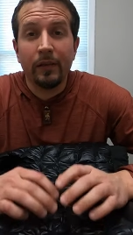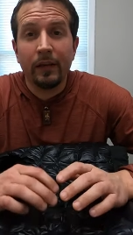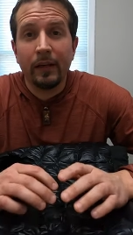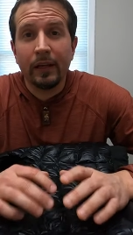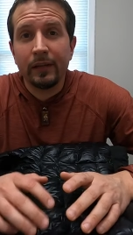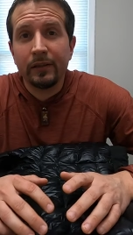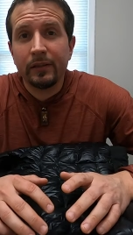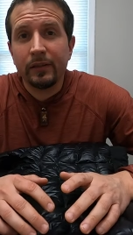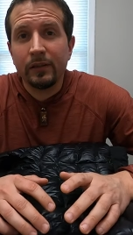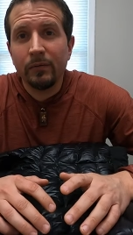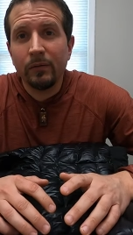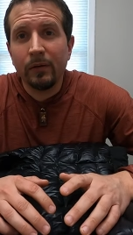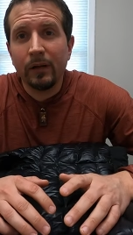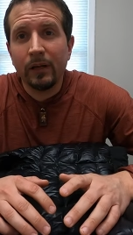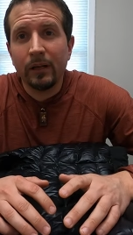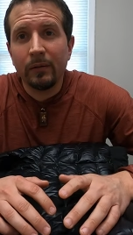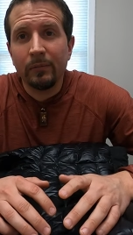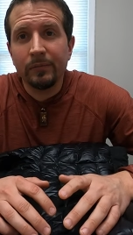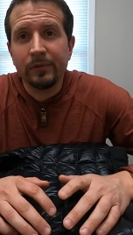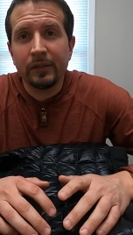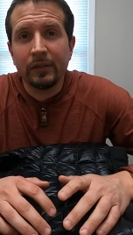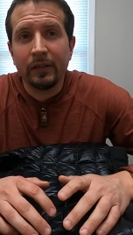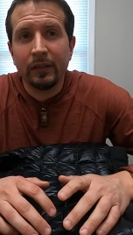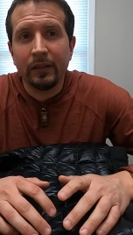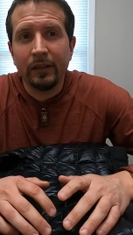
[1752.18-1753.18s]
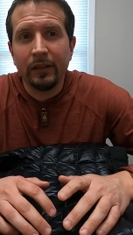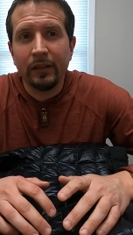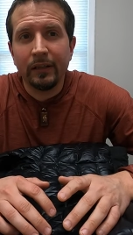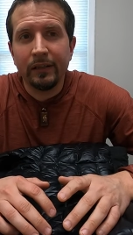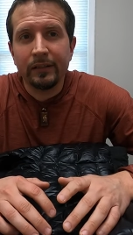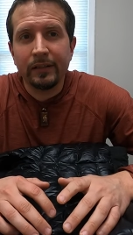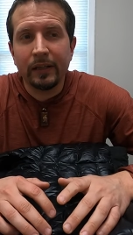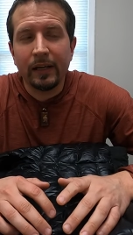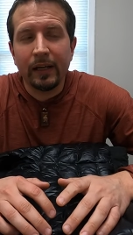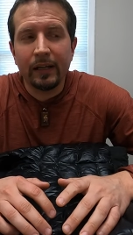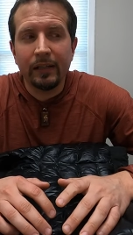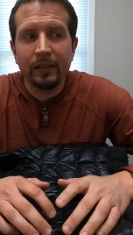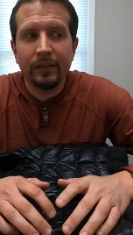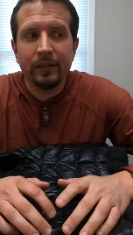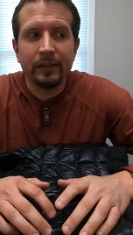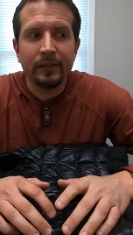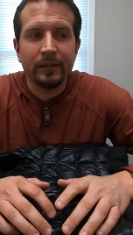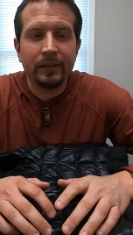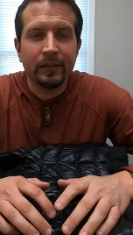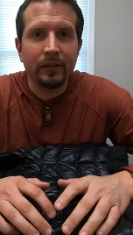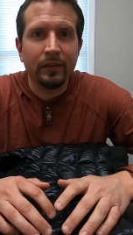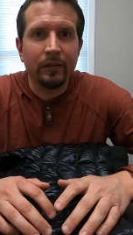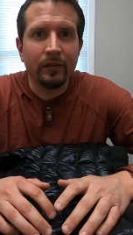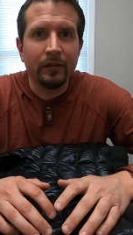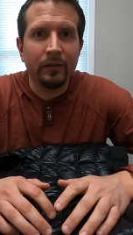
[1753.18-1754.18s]
The next two items on the list I'd
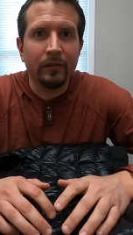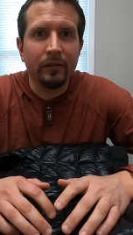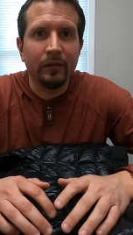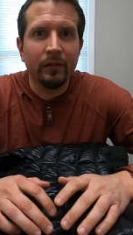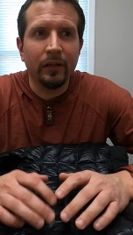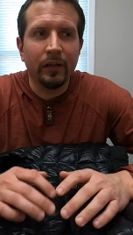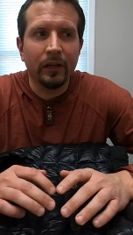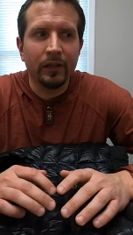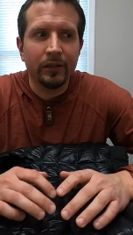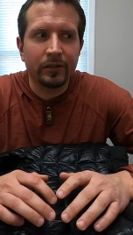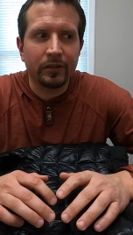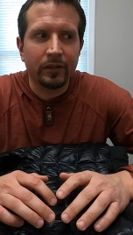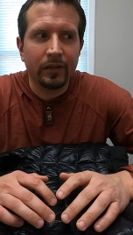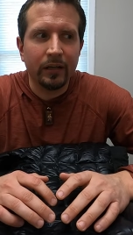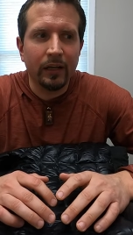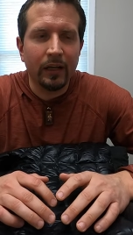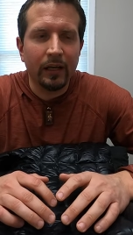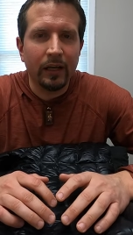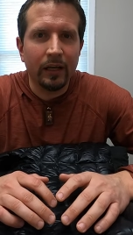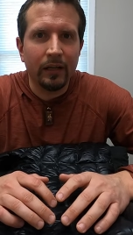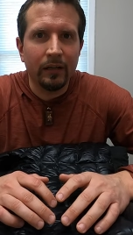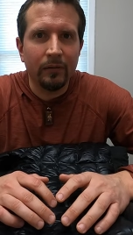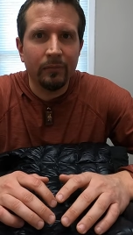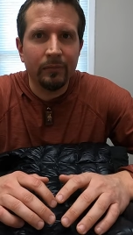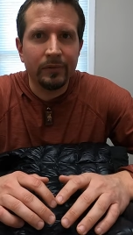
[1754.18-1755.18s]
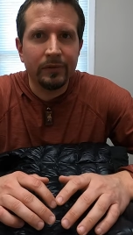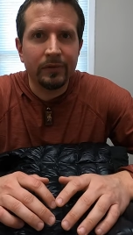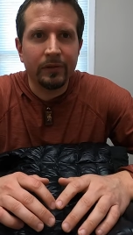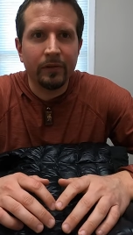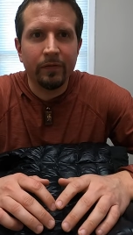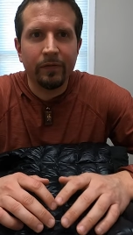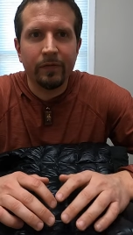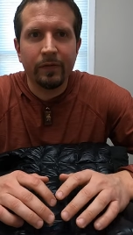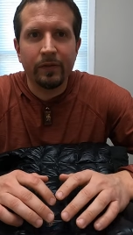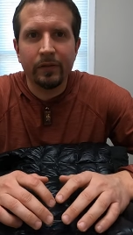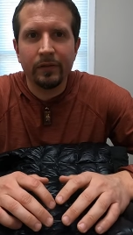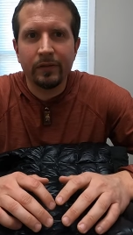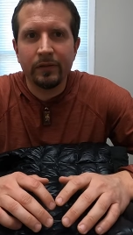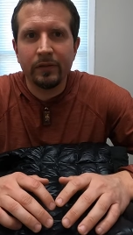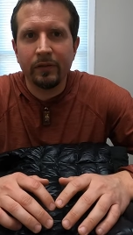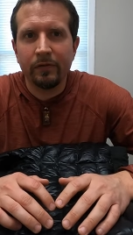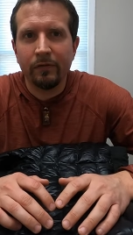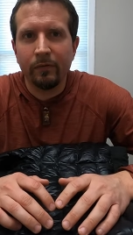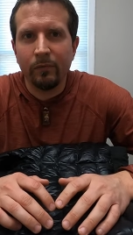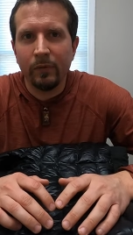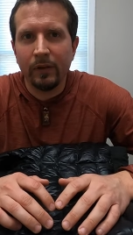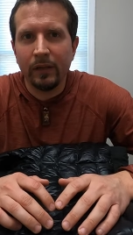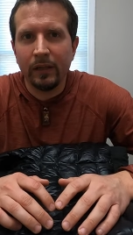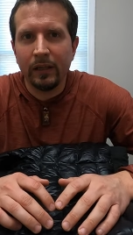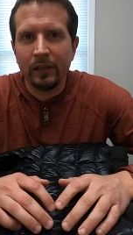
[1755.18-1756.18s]
consider luxury items, the first
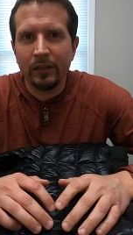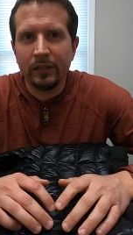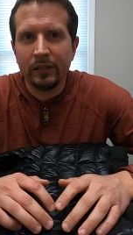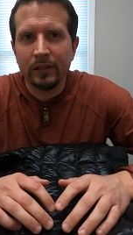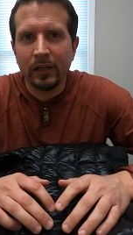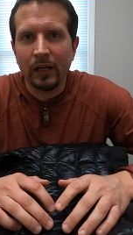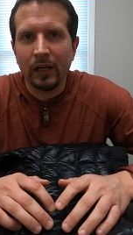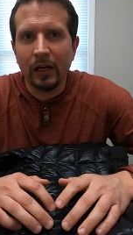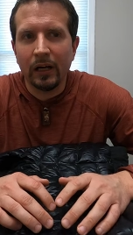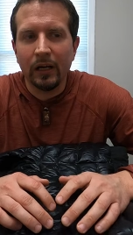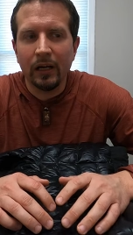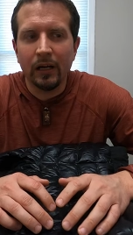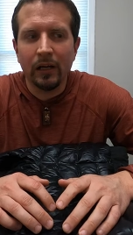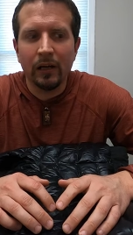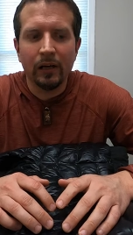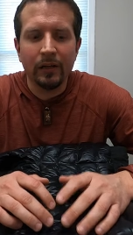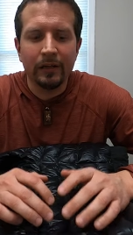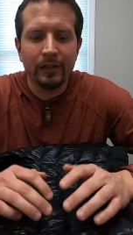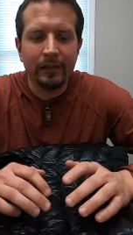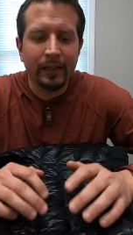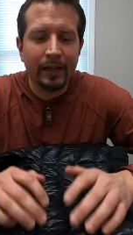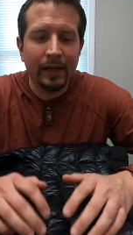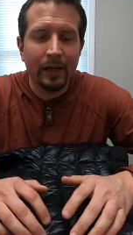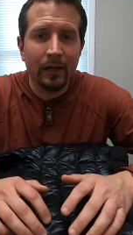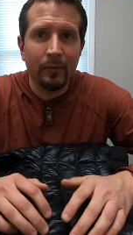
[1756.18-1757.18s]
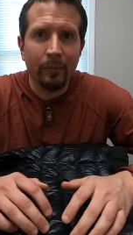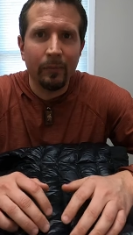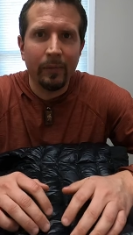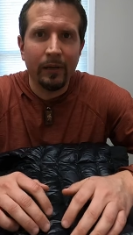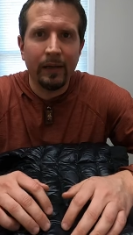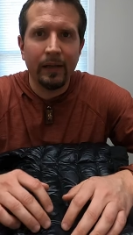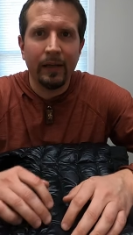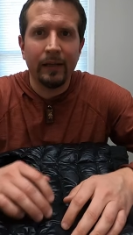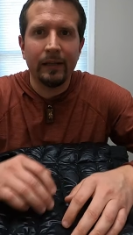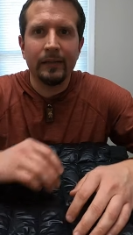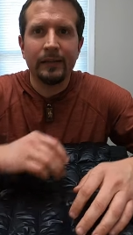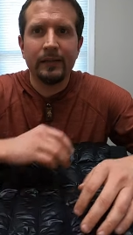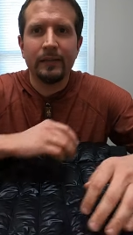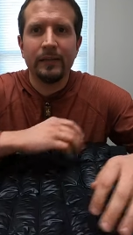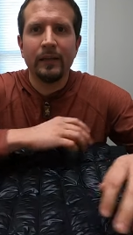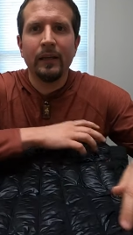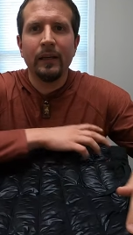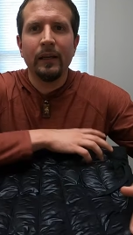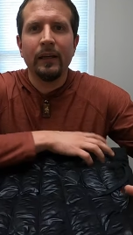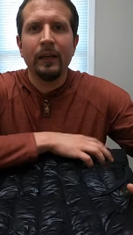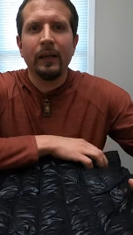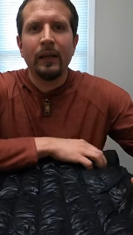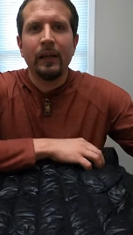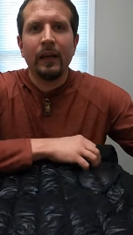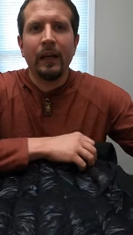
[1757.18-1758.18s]
of which are down pants.
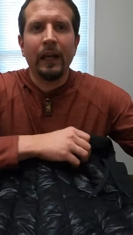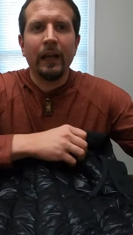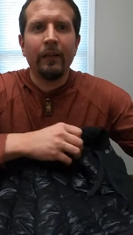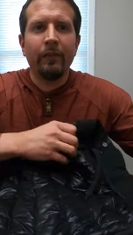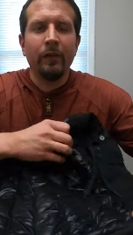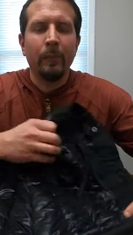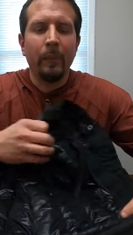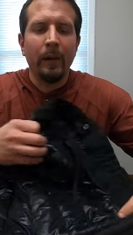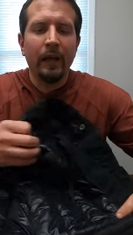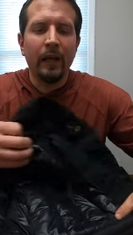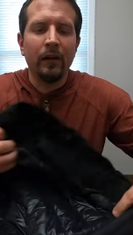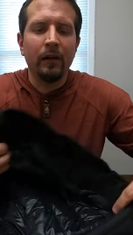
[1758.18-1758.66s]
I have a